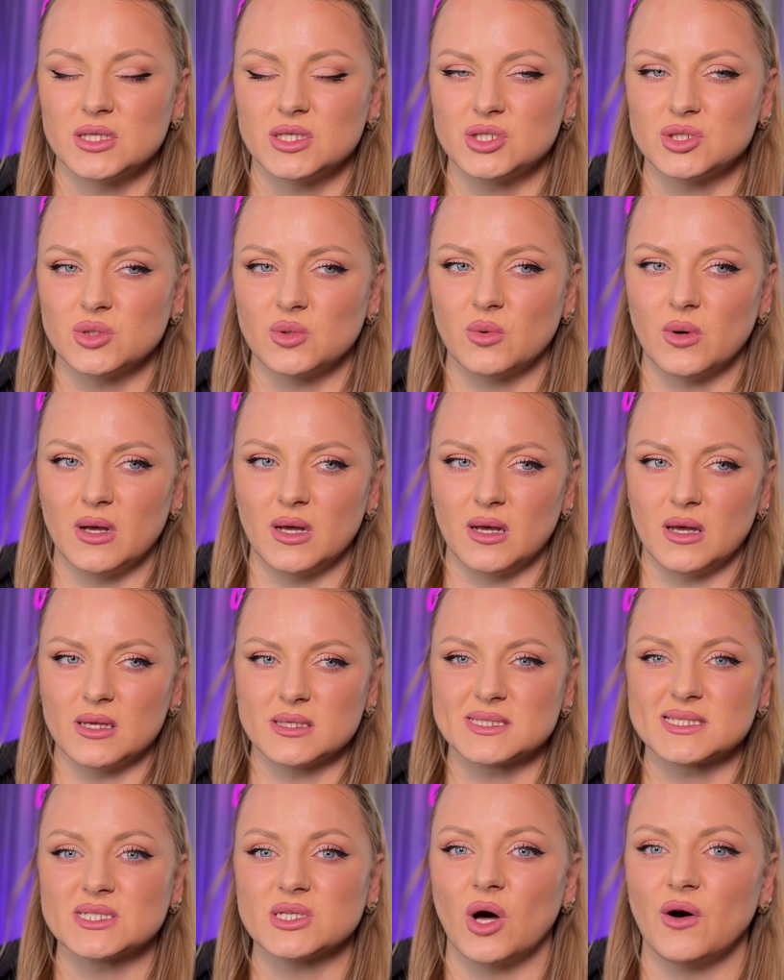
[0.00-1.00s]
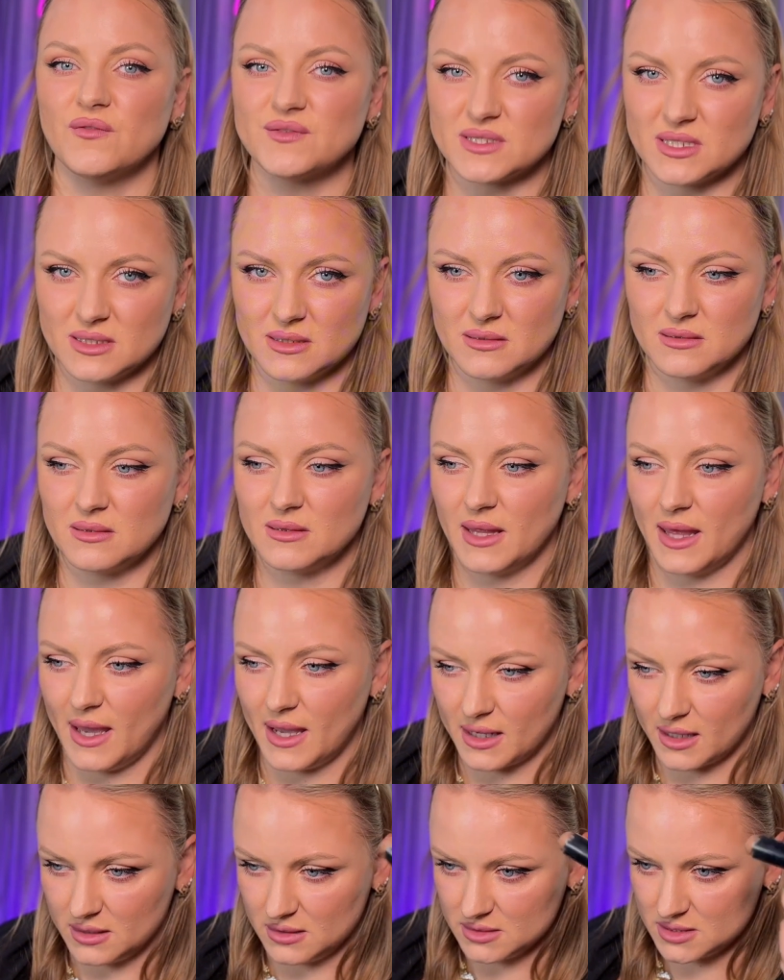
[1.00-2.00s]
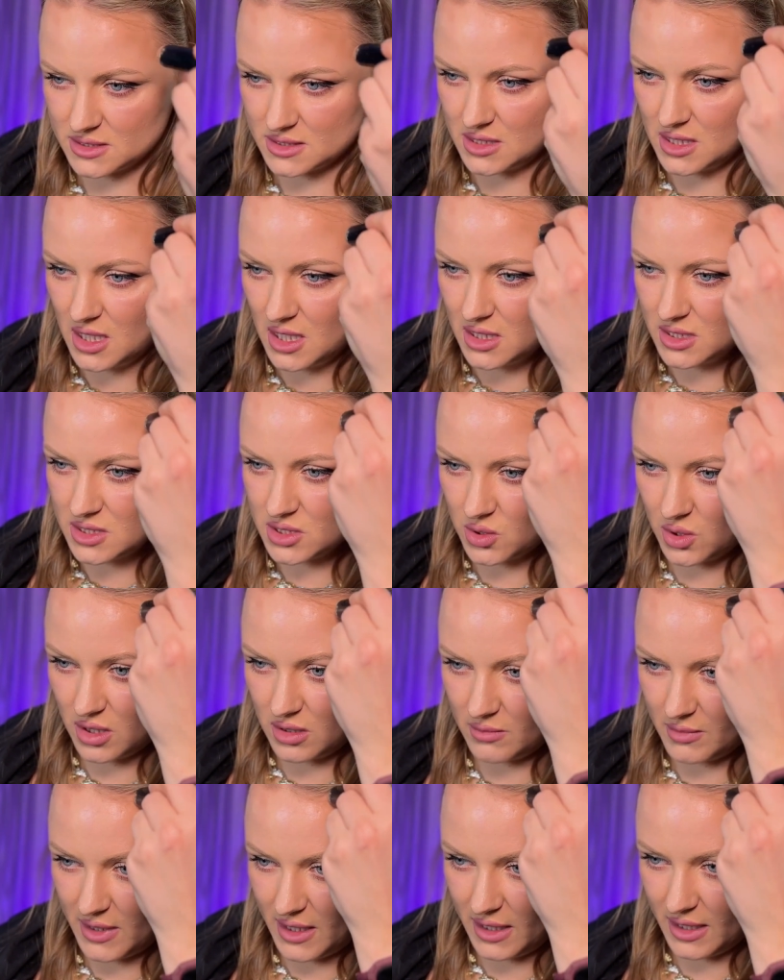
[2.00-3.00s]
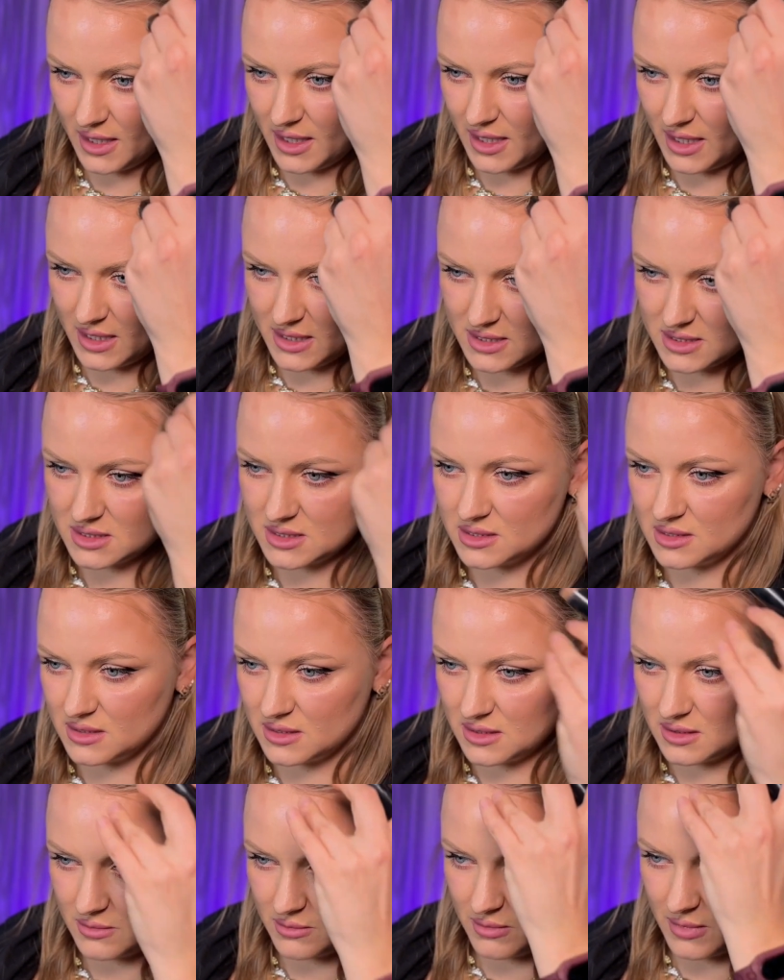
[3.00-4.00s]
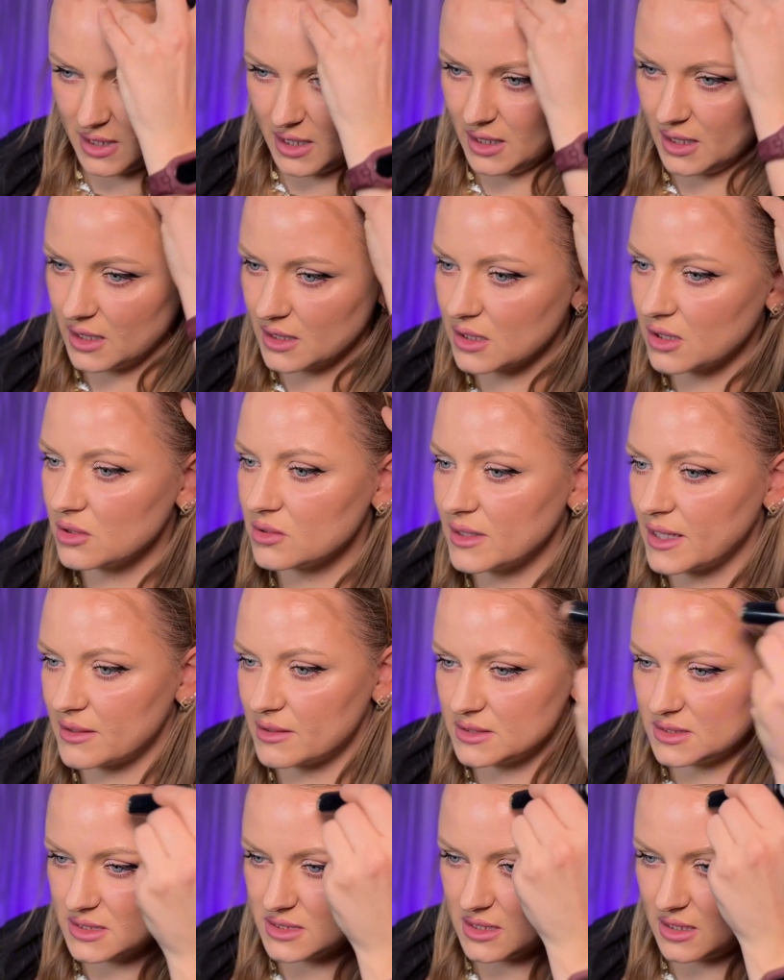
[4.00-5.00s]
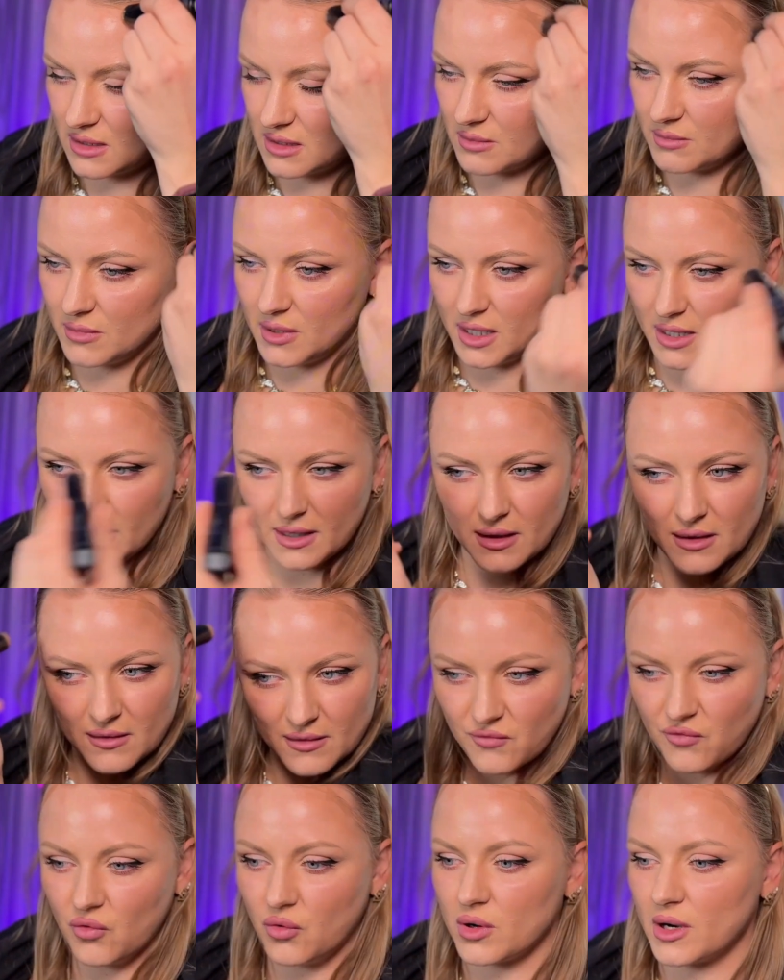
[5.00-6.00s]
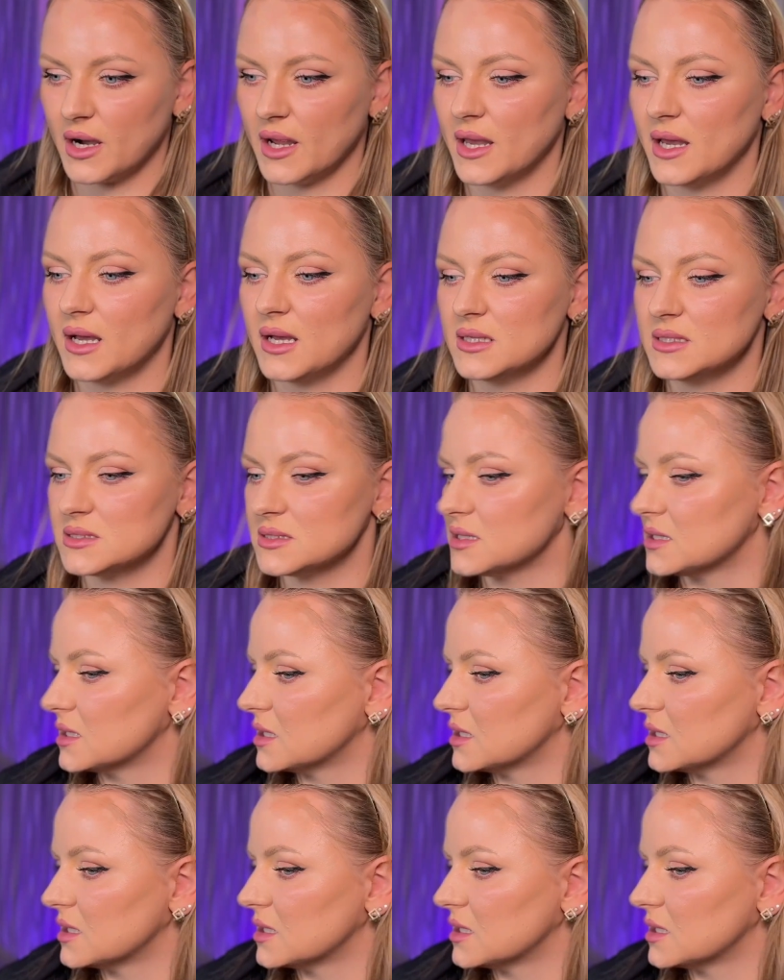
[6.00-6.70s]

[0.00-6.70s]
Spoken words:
to soften the angles. So in my case, my angularities are my forehead